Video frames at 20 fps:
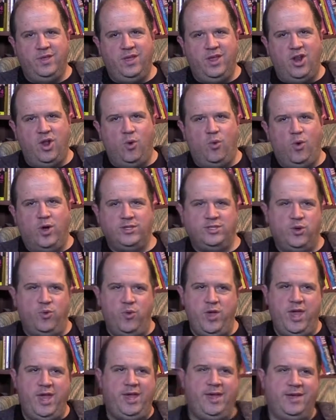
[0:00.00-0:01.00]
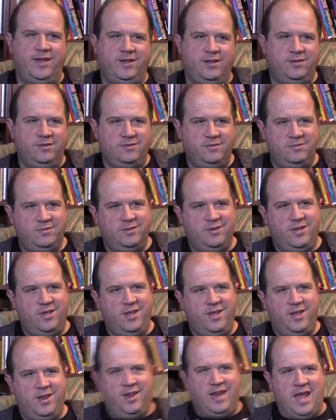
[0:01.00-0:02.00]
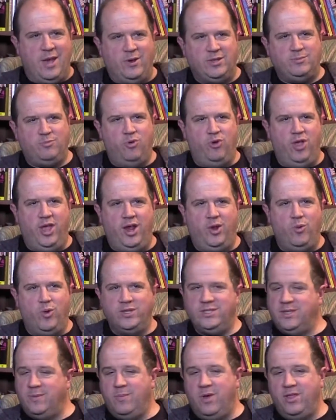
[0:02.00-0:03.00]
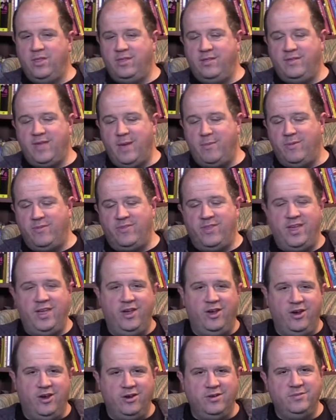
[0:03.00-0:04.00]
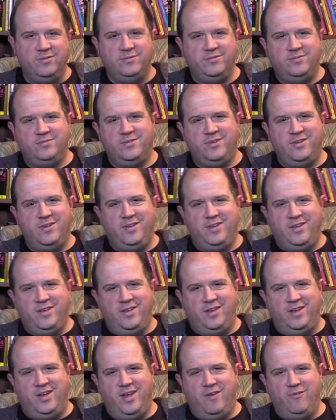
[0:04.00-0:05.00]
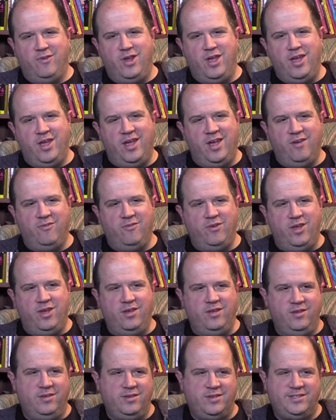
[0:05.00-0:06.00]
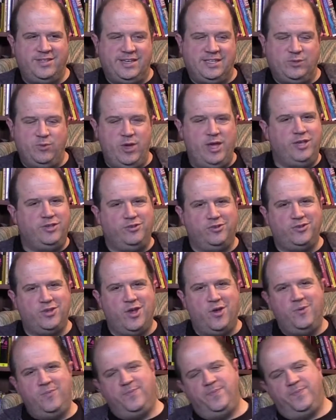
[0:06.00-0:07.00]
once a week, and now it's more like once a month type of thing, or every 6 weeks or so.